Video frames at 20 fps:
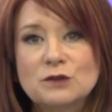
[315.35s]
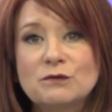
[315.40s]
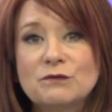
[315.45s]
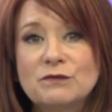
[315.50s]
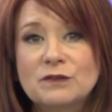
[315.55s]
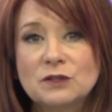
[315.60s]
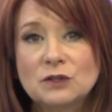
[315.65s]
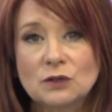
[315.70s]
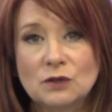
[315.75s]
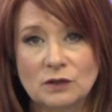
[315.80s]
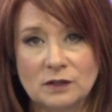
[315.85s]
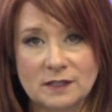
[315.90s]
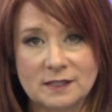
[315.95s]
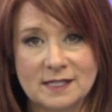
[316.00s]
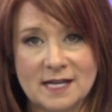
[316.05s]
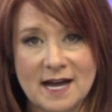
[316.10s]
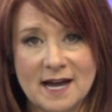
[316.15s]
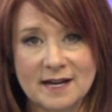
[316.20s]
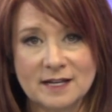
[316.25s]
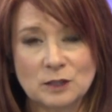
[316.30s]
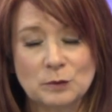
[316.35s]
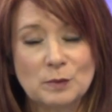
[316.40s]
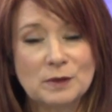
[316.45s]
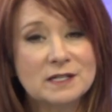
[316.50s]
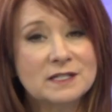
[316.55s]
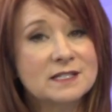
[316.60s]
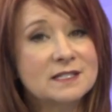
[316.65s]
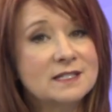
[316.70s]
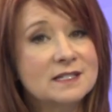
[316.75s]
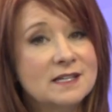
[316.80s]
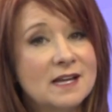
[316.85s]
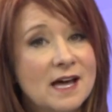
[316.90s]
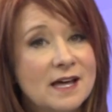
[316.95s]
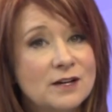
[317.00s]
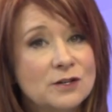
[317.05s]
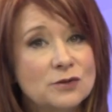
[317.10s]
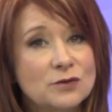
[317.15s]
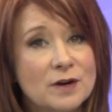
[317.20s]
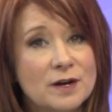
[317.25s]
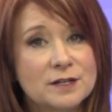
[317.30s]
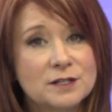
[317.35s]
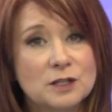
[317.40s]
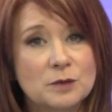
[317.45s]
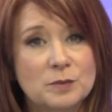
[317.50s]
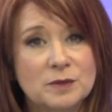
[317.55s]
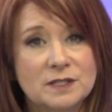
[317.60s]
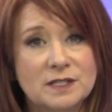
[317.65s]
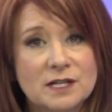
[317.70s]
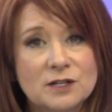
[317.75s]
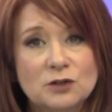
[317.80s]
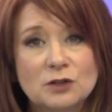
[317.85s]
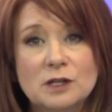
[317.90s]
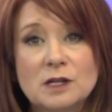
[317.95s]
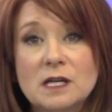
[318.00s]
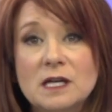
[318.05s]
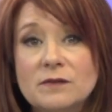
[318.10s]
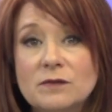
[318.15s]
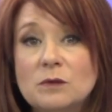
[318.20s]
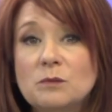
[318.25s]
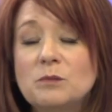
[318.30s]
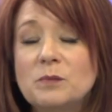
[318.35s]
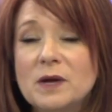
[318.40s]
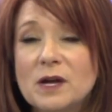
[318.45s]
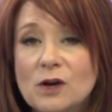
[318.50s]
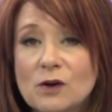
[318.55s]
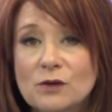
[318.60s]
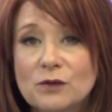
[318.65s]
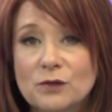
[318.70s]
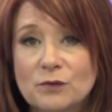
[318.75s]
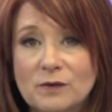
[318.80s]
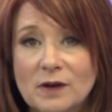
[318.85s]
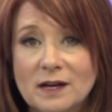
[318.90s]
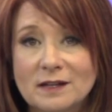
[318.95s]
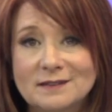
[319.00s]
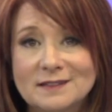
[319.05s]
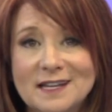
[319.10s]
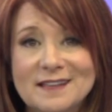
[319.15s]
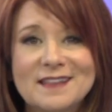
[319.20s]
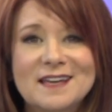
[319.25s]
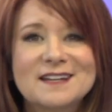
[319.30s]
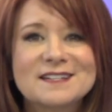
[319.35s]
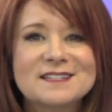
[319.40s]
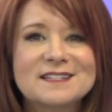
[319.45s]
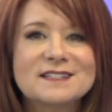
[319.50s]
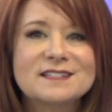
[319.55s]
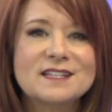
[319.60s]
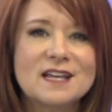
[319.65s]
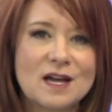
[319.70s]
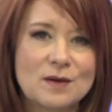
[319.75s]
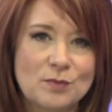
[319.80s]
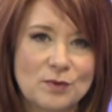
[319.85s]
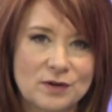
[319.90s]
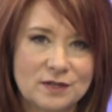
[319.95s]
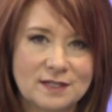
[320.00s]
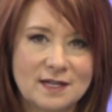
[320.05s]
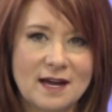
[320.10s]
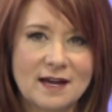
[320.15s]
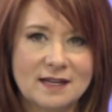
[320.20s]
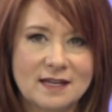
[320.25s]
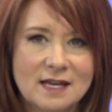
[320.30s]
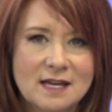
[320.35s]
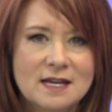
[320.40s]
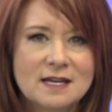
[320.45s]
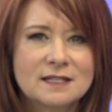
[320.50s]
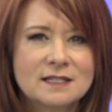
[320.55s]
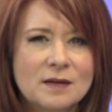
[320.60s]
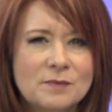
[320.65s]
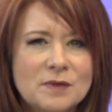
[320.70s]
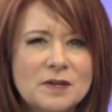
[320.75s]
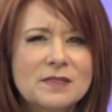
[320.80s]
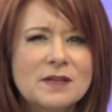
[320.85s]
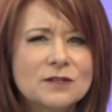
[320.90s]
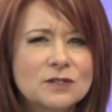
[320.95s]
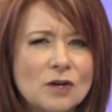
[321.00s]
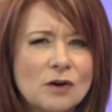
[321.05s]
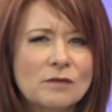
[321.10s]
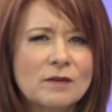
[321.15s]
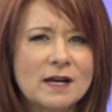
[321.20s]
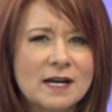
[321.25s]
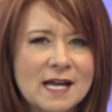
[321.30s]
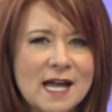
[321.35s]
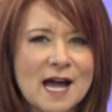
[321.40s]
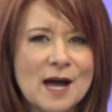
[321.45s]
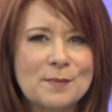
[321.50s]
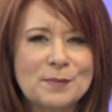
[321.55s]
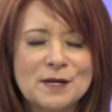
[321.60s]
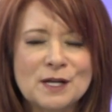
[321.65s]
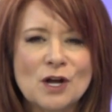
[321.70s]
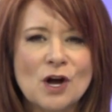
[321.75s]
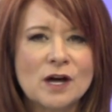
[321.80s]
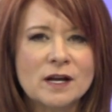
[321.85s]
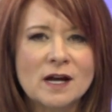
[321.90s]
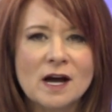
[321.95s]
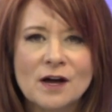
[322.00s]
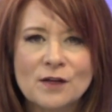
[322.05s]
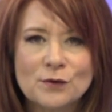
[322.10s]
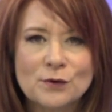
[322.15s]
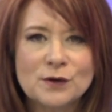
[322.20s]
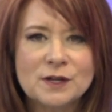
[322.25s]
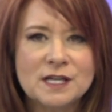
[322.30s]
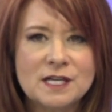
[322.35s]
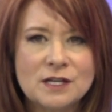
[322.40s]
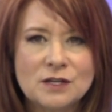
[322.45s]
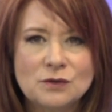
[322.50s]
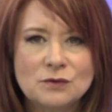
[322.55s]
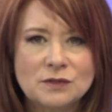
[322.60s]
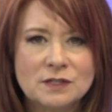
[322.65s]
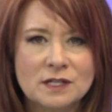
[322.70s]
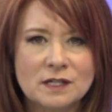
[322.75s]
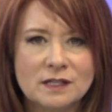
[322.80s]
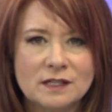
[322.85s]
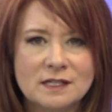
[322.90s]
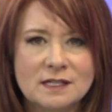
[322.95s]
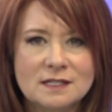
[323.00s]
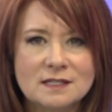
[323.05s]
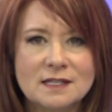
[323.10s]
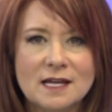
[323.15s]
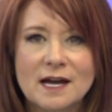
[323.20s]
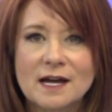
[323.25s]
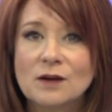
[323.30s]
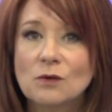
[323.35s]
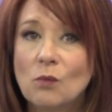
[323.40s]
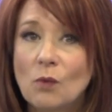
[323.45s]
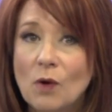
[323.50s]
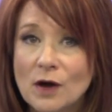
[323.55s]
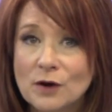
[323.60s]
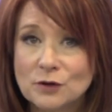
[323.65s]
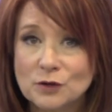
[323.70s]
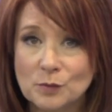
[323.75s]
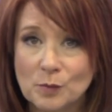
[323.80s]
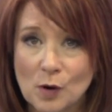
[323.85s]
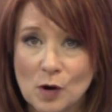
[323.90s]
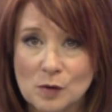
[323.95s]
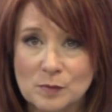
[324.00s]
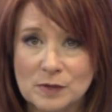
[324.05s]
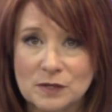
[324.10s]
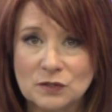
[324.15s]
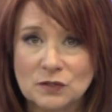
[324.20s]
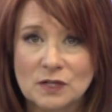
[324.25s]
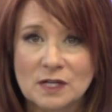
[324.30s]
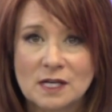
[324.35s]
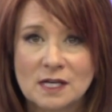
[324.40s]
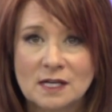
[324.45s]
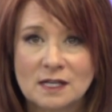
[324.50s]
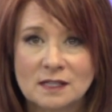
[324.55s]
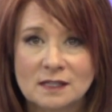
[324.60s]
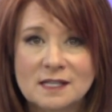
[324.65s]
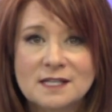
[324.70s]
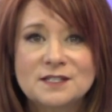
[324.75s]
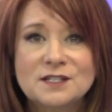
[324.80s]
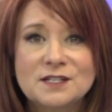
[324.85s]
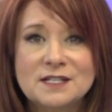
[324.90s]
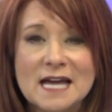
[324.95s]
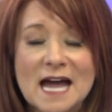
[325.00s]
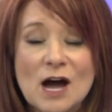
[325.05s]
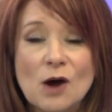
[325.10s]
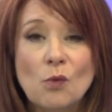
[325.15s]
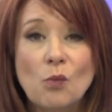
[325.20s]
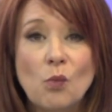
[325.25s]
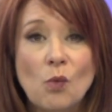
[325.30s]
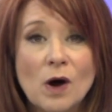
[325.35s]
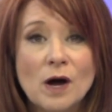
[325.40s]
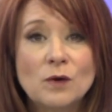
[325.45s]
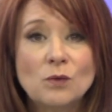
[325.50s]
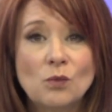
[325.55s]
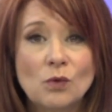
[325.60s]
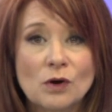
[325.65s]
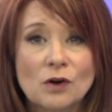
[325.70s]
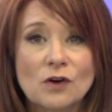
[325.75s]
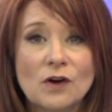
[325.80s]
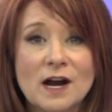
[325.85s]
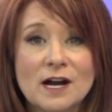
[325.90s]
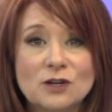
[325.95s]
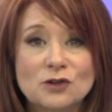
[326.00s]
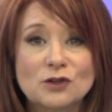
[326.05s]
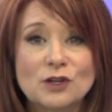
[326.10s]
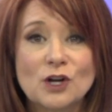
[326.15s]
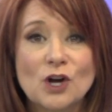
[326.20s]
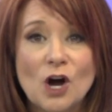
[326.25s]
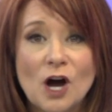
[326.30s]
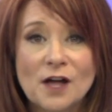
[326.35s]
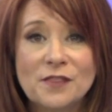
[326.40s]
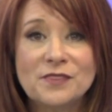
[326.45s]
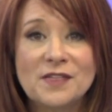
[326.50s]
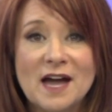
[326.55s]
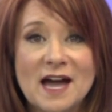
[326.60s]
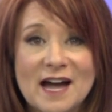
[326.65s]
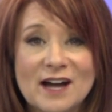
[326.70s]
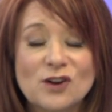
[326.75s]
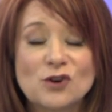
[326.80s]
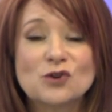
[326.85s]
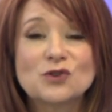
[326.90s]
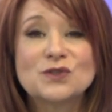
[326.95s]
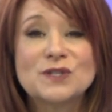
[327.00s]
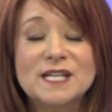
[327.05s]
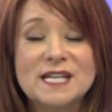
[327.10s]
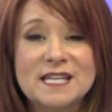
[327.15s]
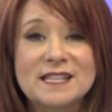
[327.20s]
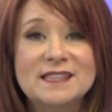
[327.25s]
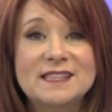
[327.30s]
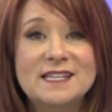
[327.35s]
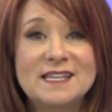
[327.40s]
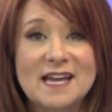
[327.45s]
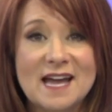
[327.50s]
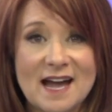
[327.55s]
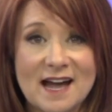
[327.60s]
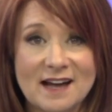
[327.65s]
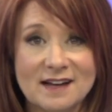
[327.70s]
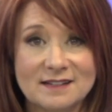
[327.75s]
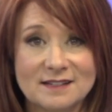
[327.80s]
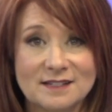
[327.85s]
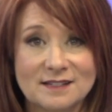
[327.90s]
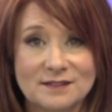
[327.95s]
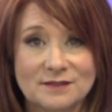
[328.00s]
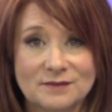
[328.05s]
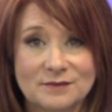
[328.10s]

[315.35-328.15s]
physical attacks, but it does not address the potentially even bigger threat, and that is a cyber attack, something that's already happening on other key utilities like water departments. Listen to how one worker actually caught the hackers in the act.